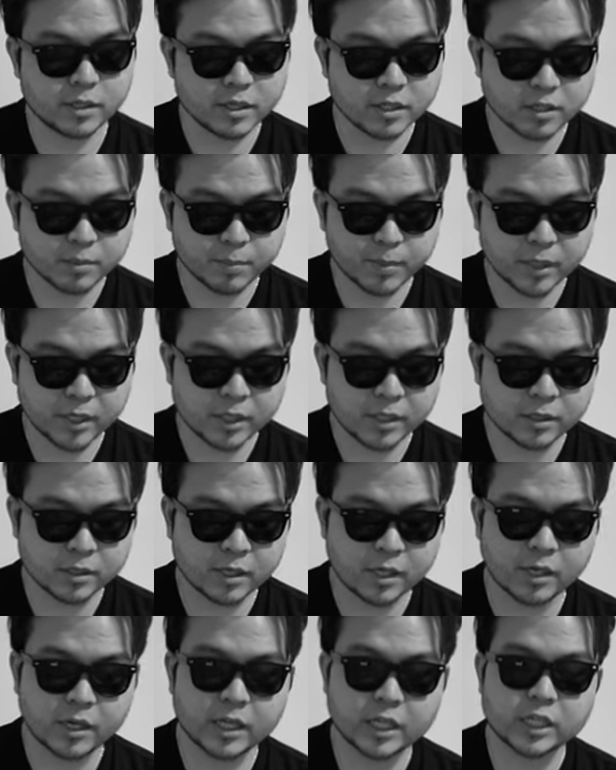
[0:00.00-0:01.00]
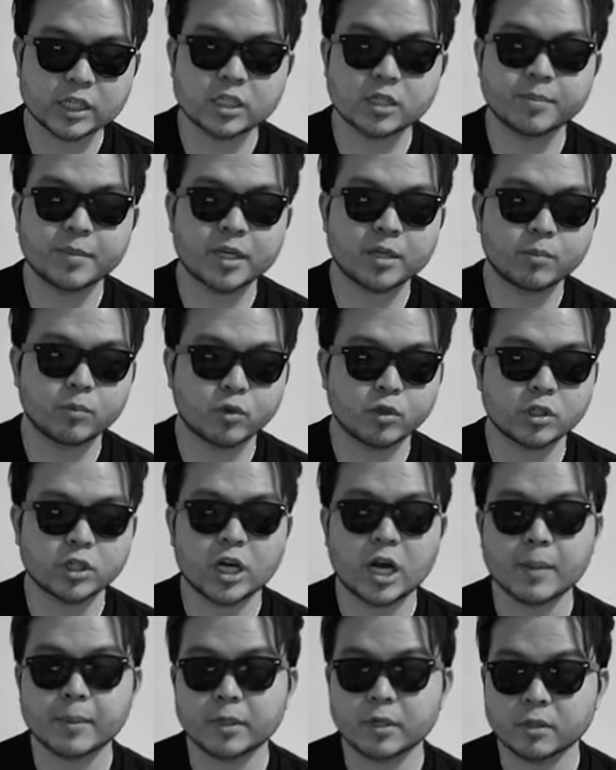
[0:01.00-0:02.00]
This means that they can spend more
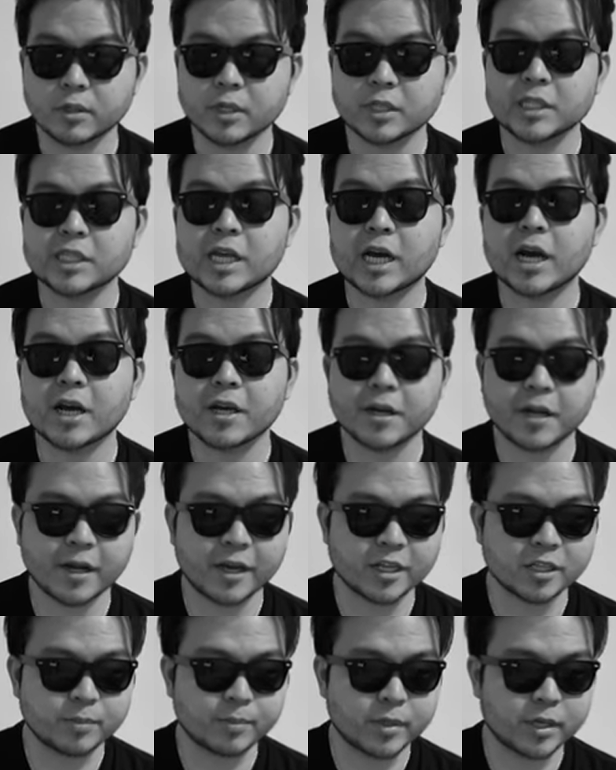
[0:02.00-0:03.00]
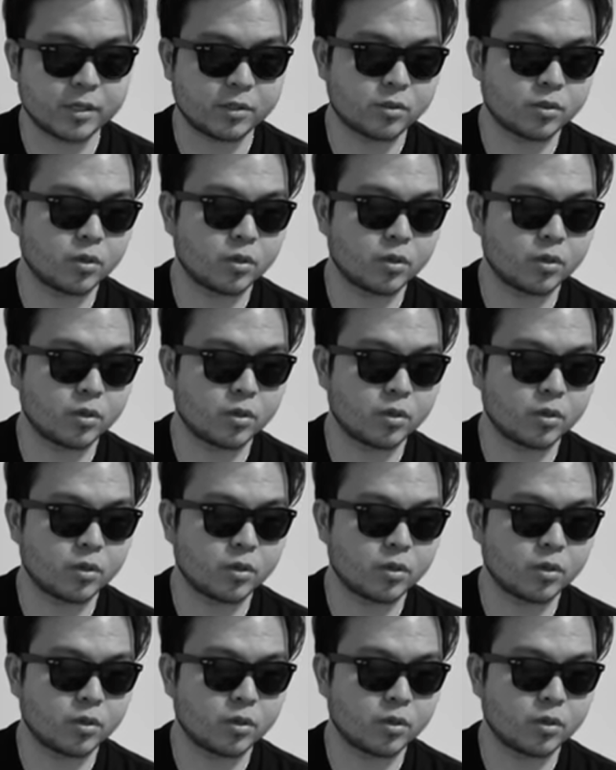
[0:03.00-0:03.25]
time on the design aspect.